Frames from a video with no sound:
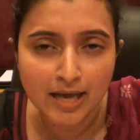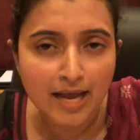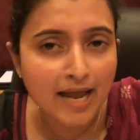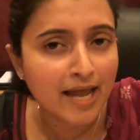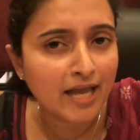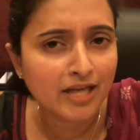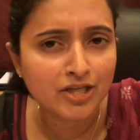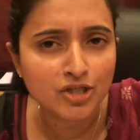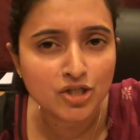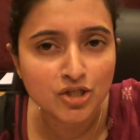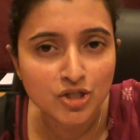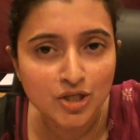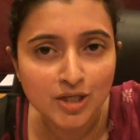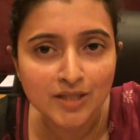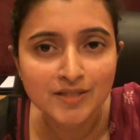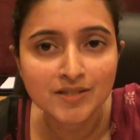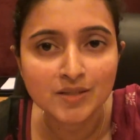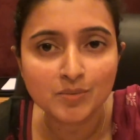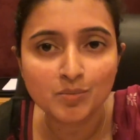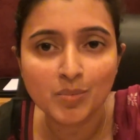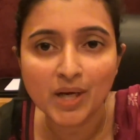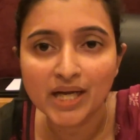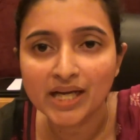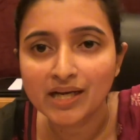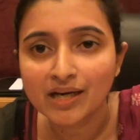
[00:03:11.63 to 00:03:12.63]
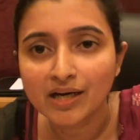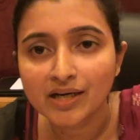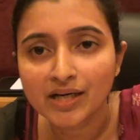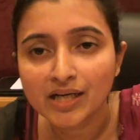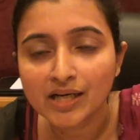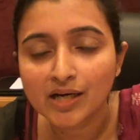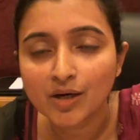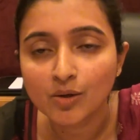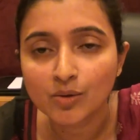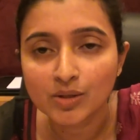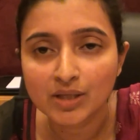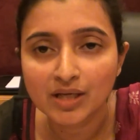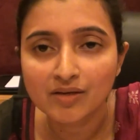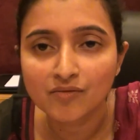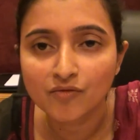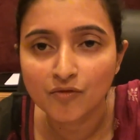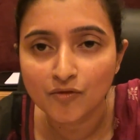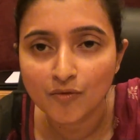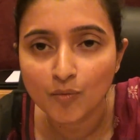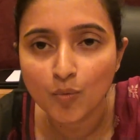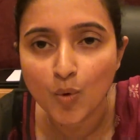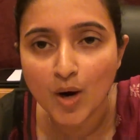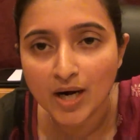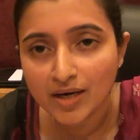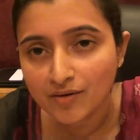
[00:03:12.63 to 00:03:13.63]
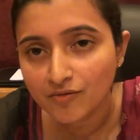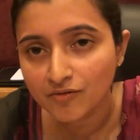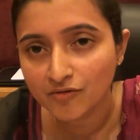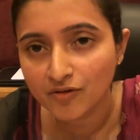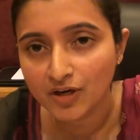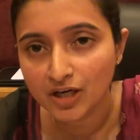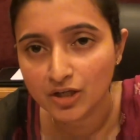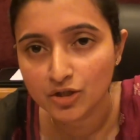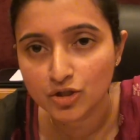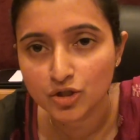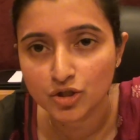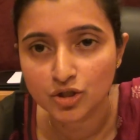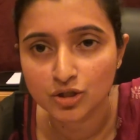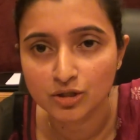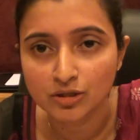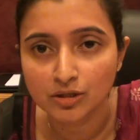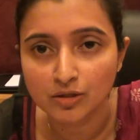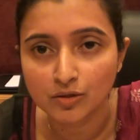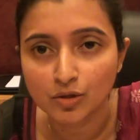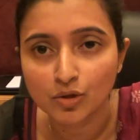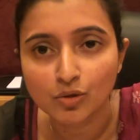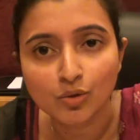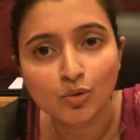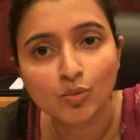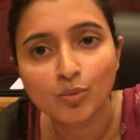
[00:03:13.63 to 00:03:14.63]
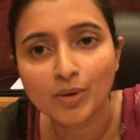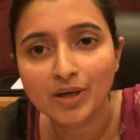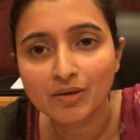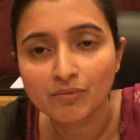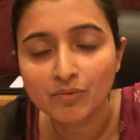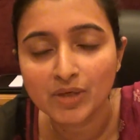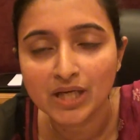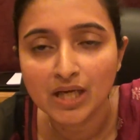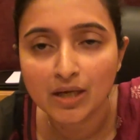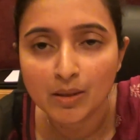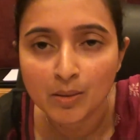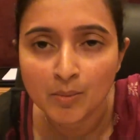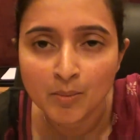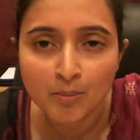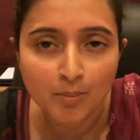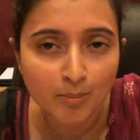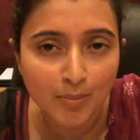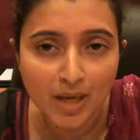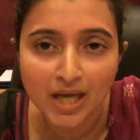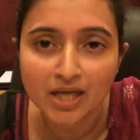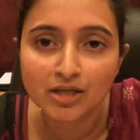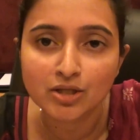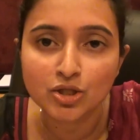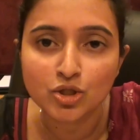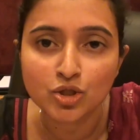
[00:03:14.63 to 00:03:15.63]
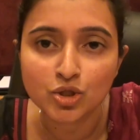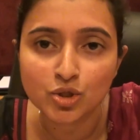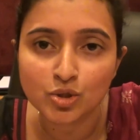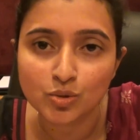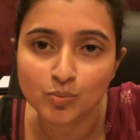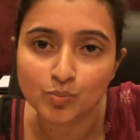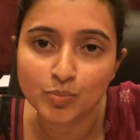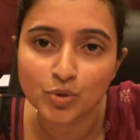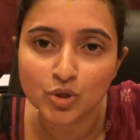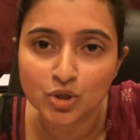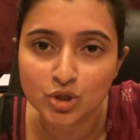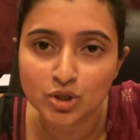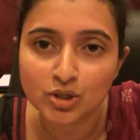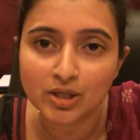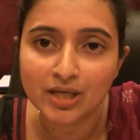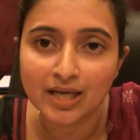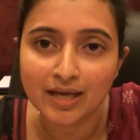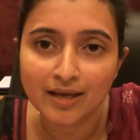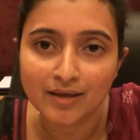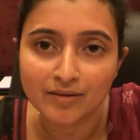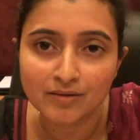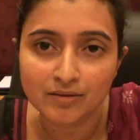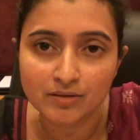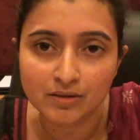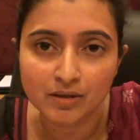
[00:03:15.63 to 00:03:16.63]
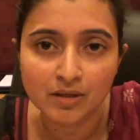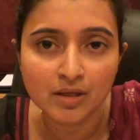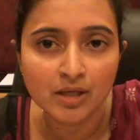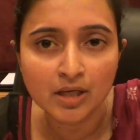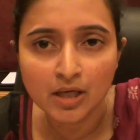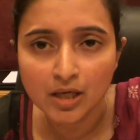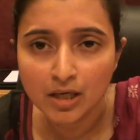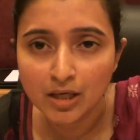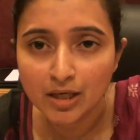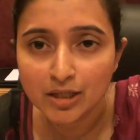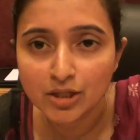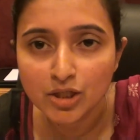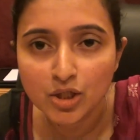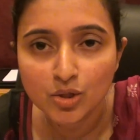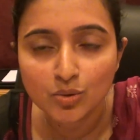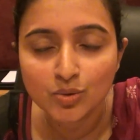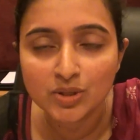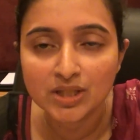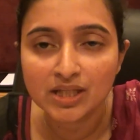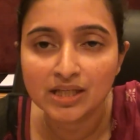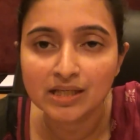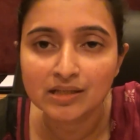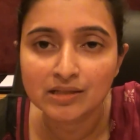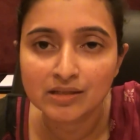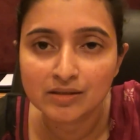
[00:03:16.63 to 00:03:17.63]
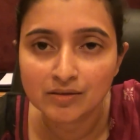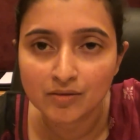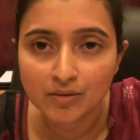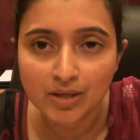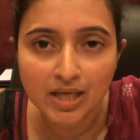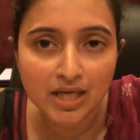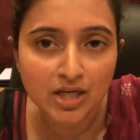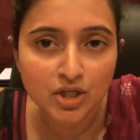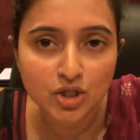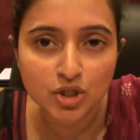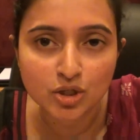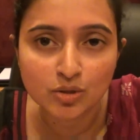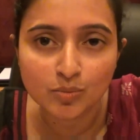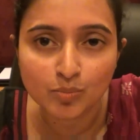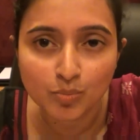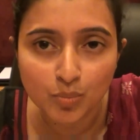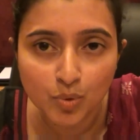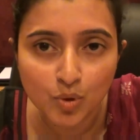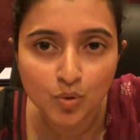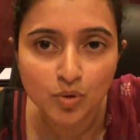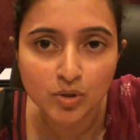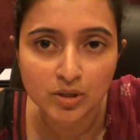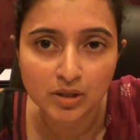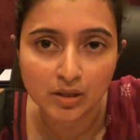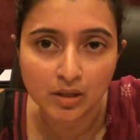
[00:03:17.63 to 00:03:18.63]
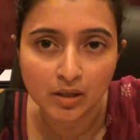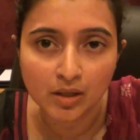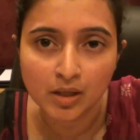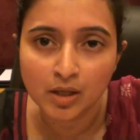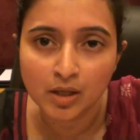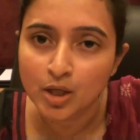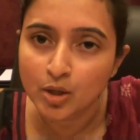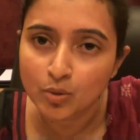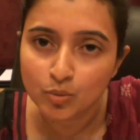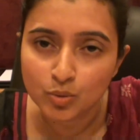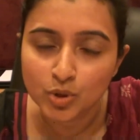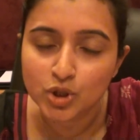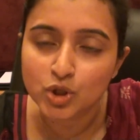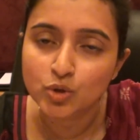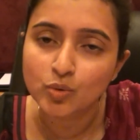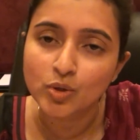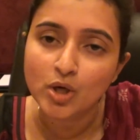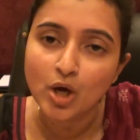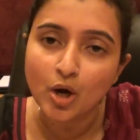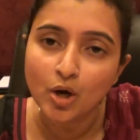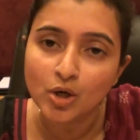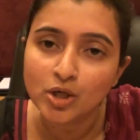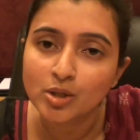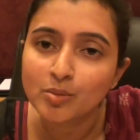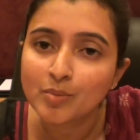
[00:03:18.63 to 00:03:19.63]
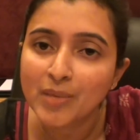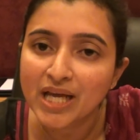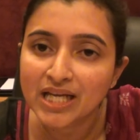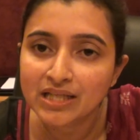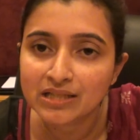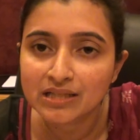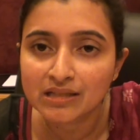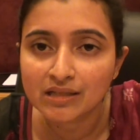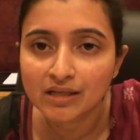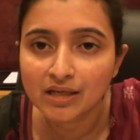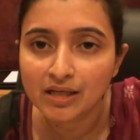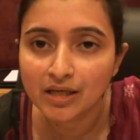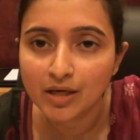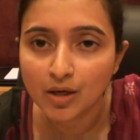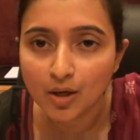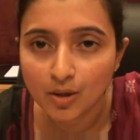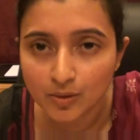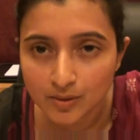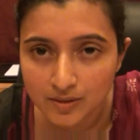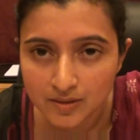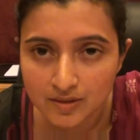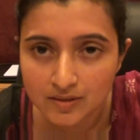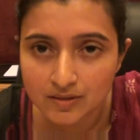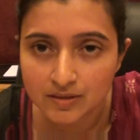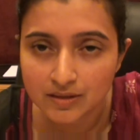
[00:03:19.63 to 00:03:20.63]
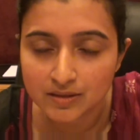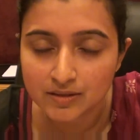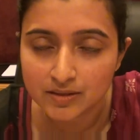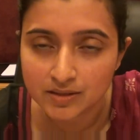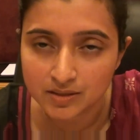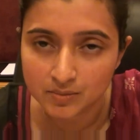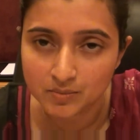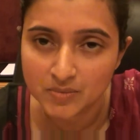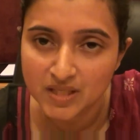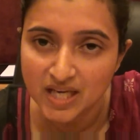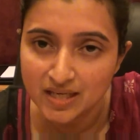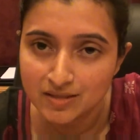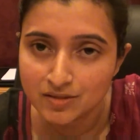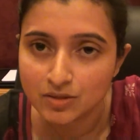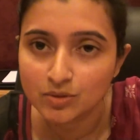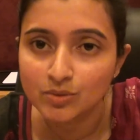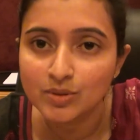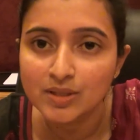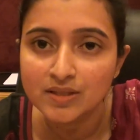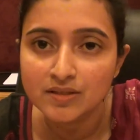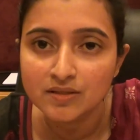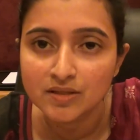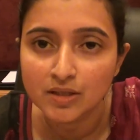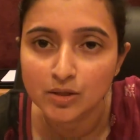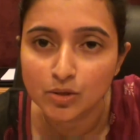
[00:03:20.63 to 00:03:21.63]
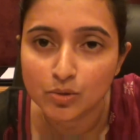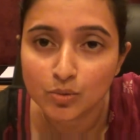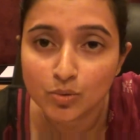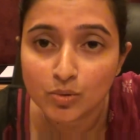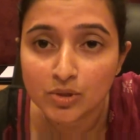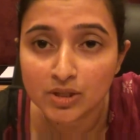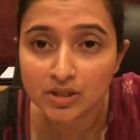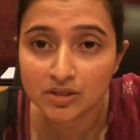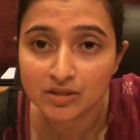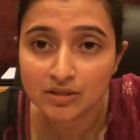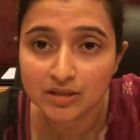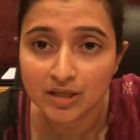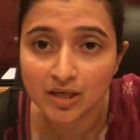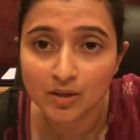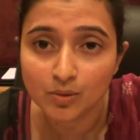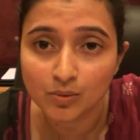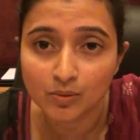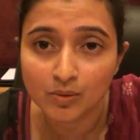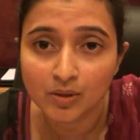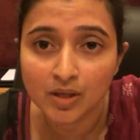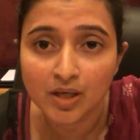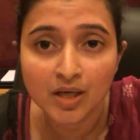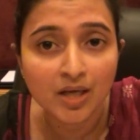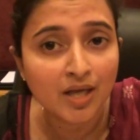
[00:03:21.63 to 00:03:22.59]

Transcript: And just by cutting out that one function, where we managed to put together a new ticket creation portal which would automatically log the systems as soon as they note it down,